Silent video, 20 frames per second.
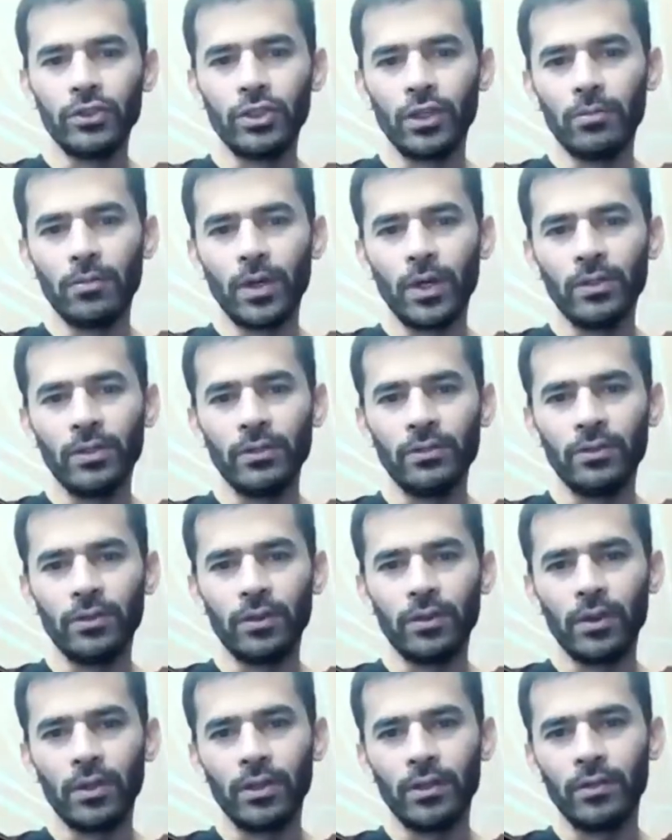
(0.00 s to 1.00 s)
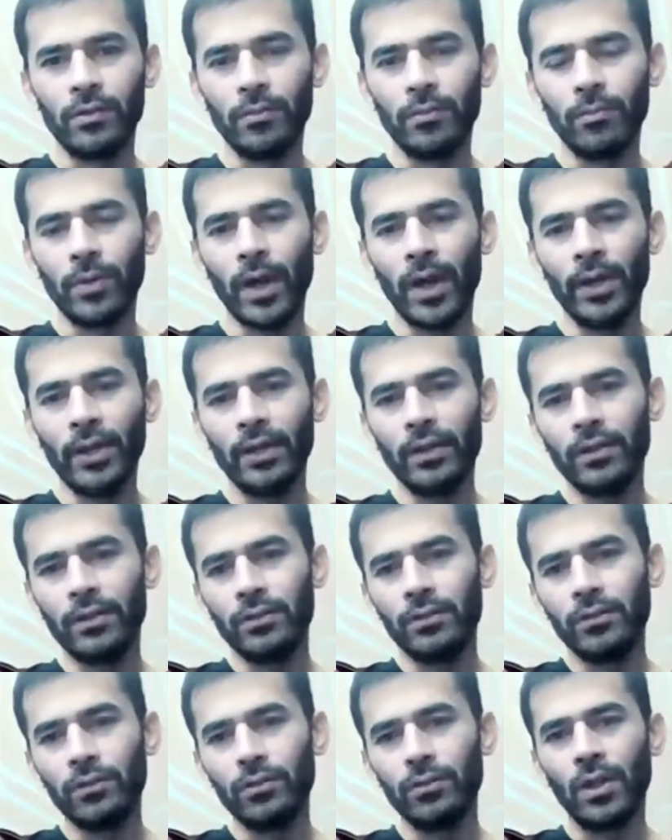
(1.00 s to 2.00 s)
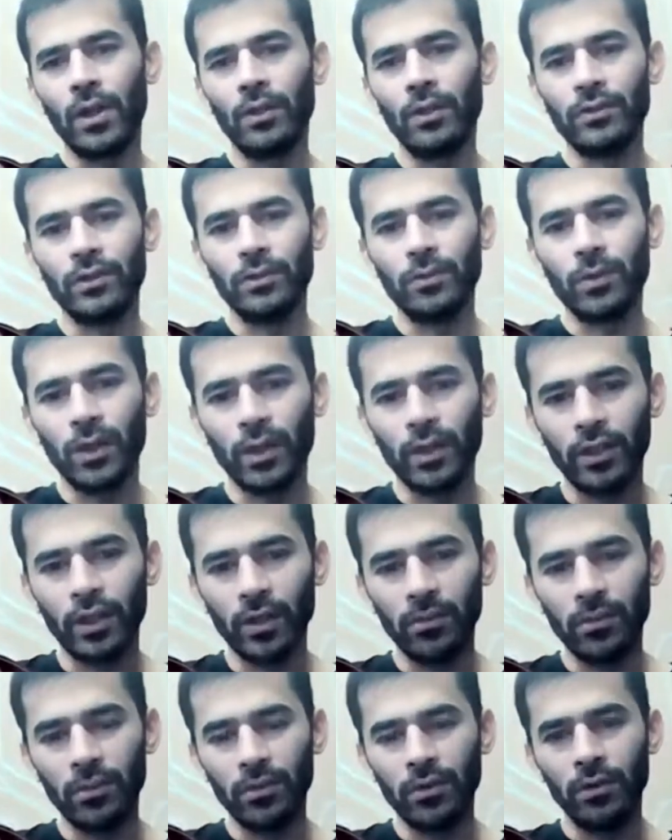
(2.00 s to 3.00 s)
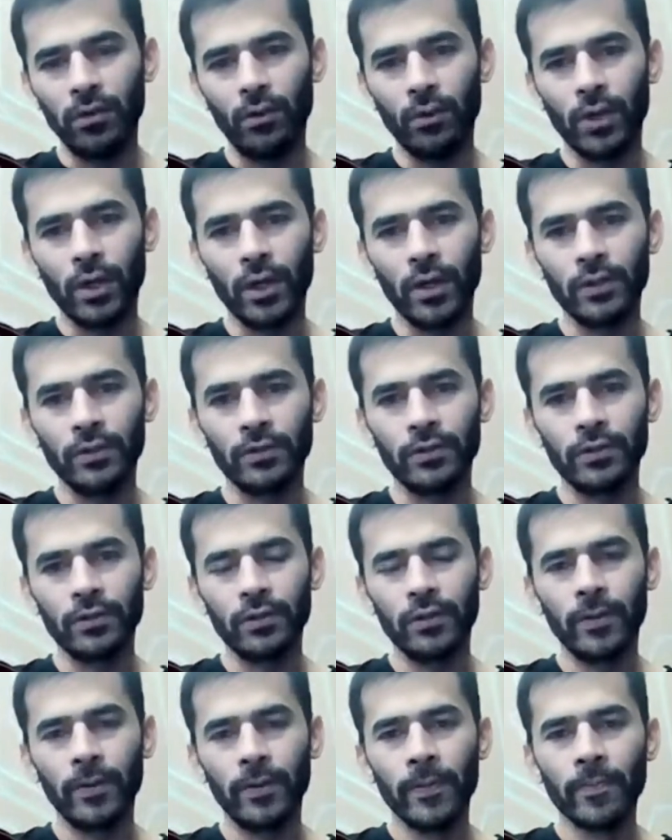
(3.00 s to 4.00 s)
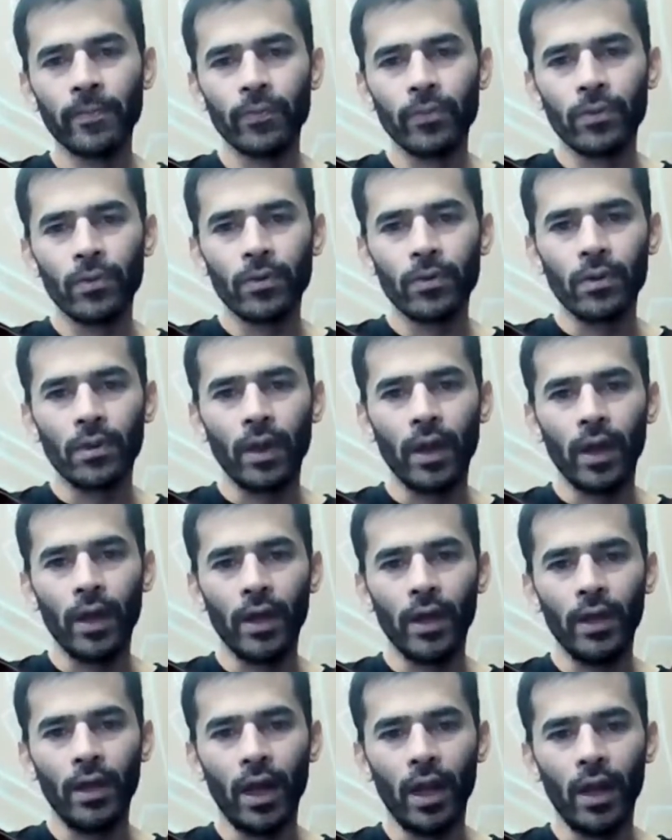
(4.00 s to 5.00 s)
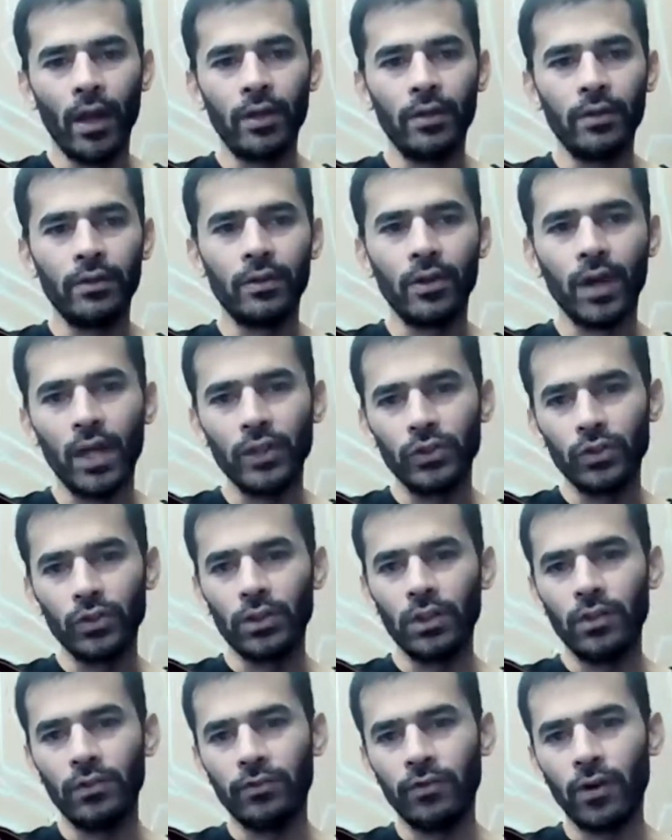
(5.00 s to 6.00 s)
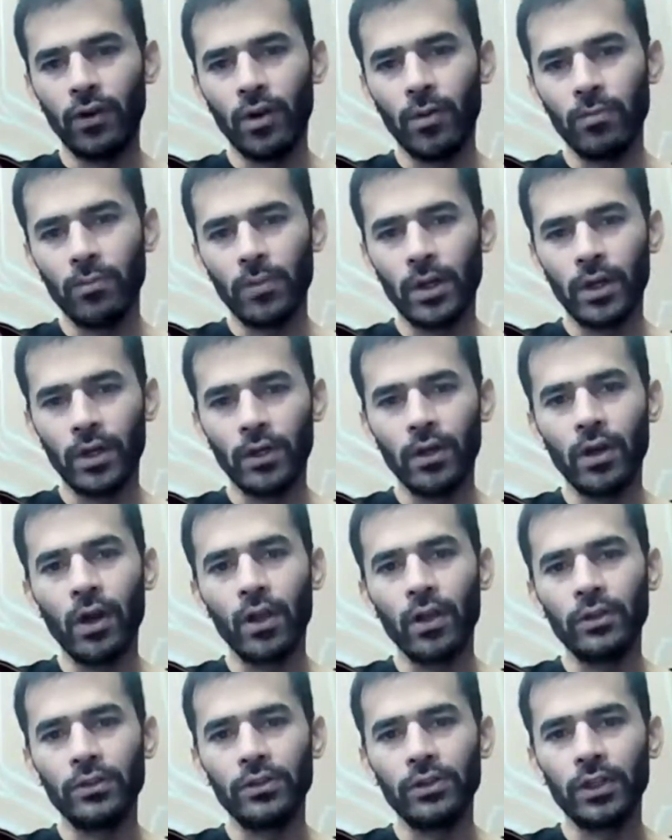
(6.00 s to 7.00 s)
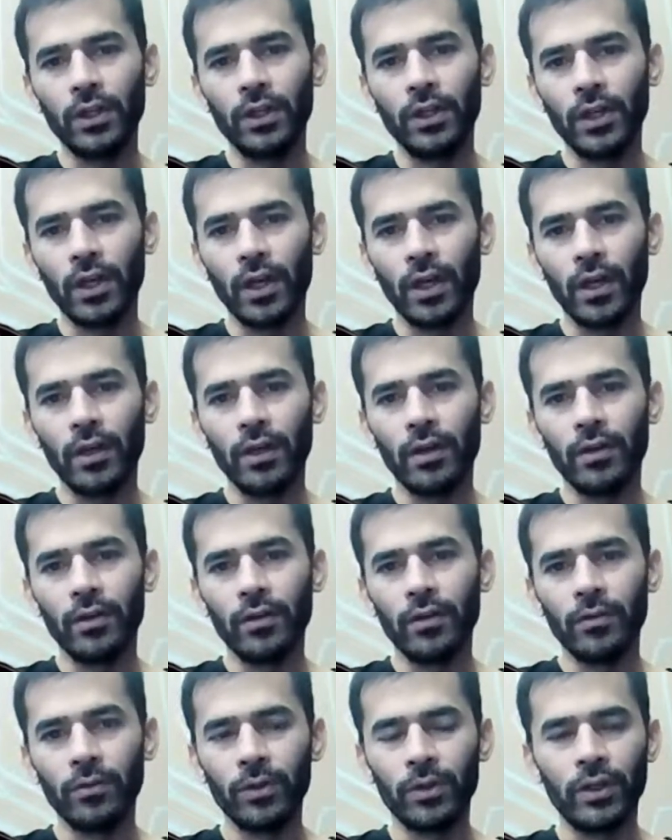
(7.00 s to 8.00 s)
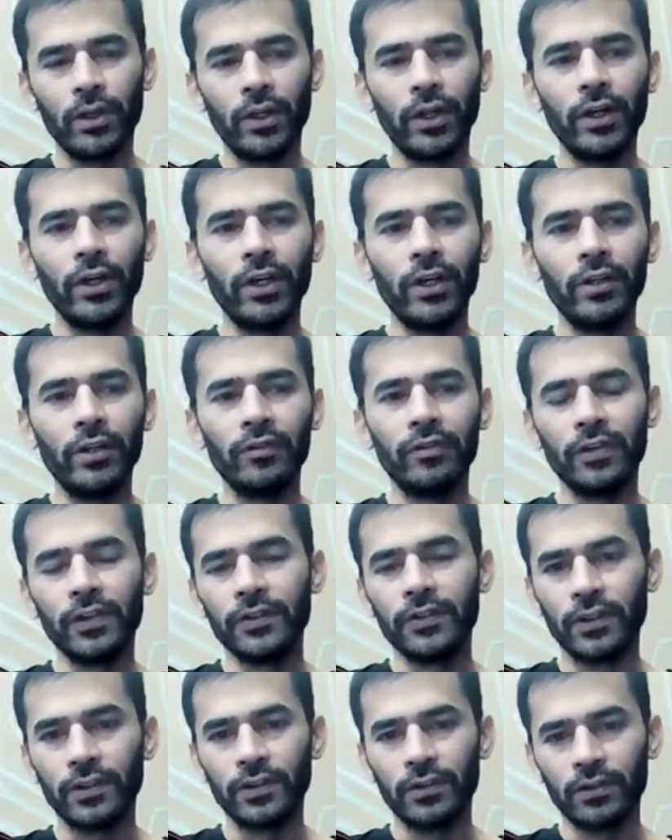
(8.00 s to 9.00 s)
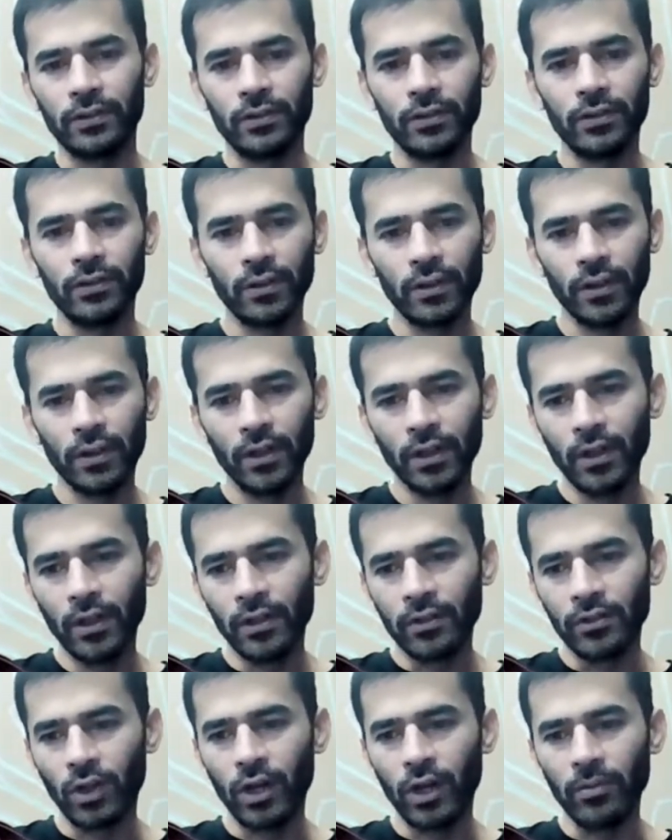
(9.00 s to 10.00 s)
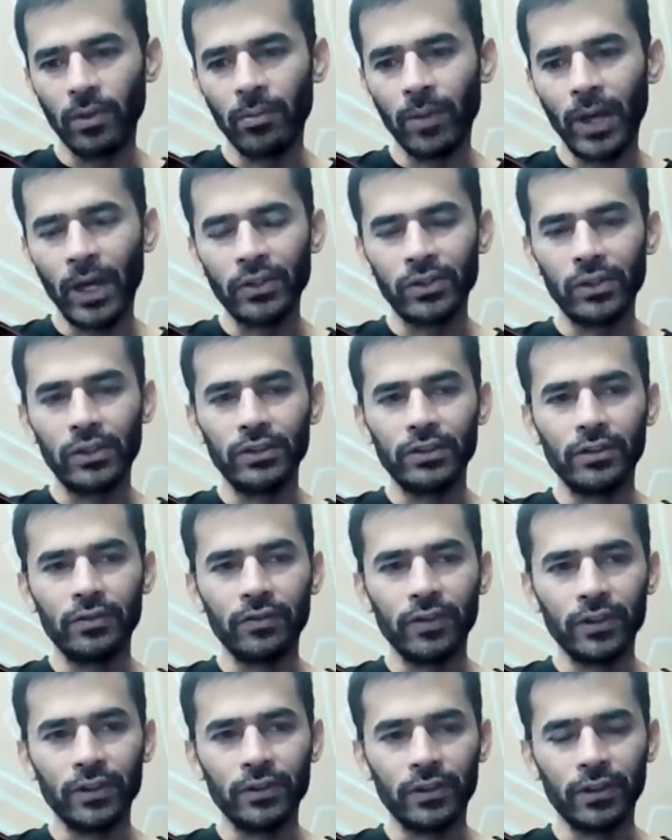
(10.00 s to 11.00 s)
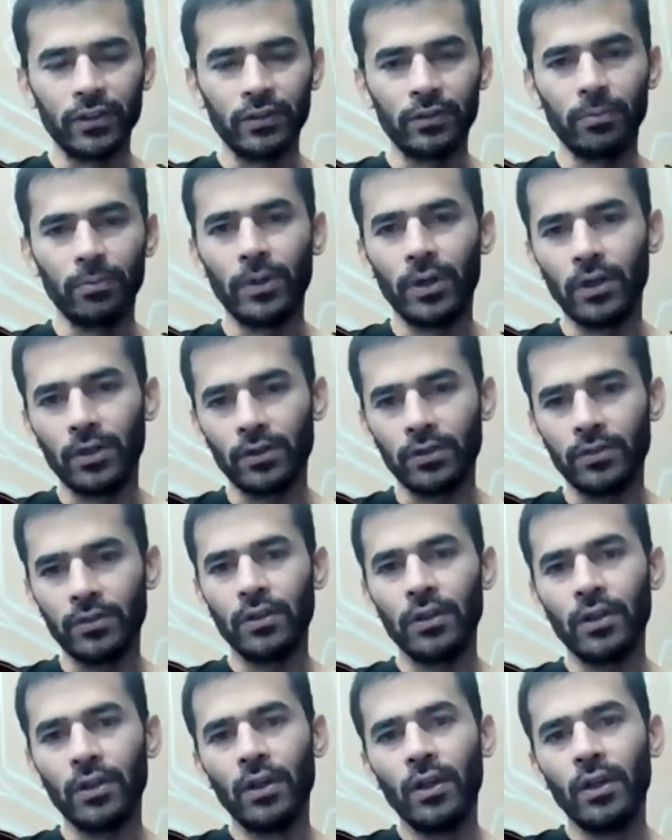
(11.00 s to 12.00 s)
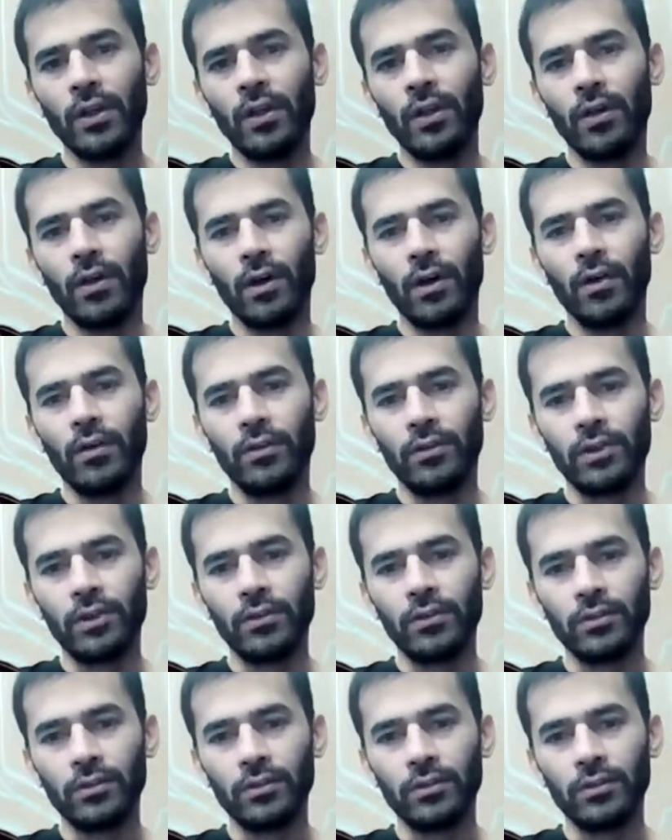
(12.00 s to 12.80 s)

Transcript: share my story. Back in 2000, when I came to the US, I had graduated from my college in India with a degree in physics. So I had my bachelor's in physics, but I